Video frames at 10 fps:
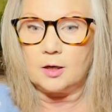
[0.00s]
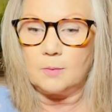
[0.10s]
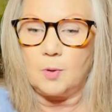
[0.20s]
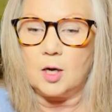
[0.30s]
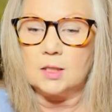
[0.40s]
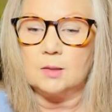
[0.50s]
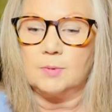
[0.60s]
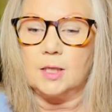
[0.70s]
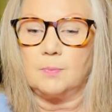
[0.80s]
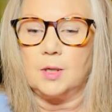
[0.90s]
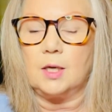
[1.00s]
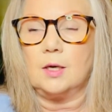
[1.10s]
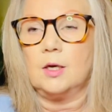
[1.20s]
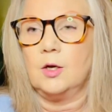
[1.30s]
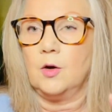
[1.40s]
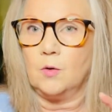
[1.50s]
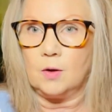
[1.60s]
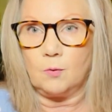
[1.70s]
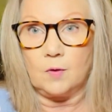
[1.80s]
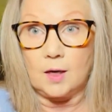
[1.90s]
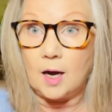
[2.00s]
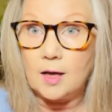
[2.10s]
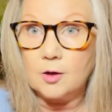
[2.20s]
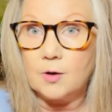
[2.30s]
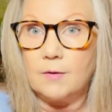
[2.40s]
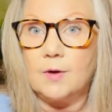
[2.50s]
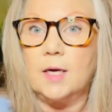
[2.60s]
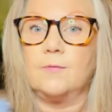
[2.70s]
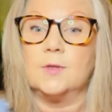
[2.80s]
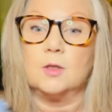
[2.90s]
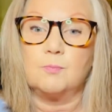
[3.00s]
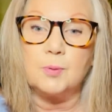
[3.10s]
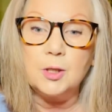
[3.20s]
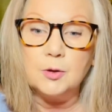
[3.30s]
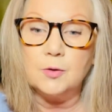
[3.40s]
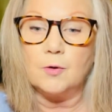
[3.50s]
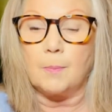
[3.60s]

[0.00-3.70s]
could possibly be, you know, the color of it, if it's blue or